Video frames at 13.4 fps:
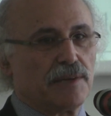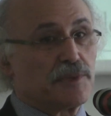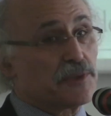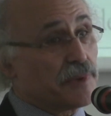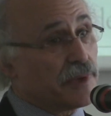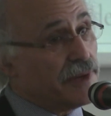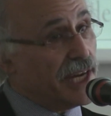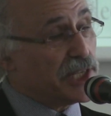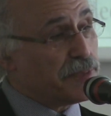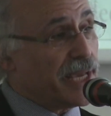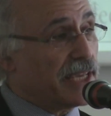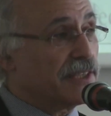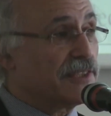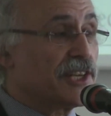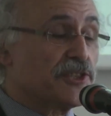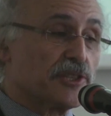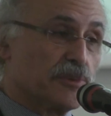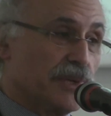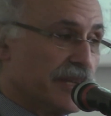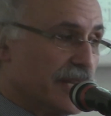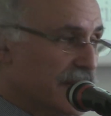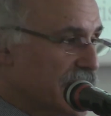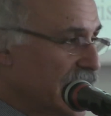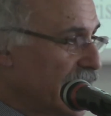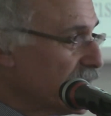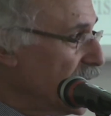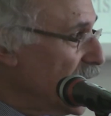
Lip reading: which requires paying attention to what they're saying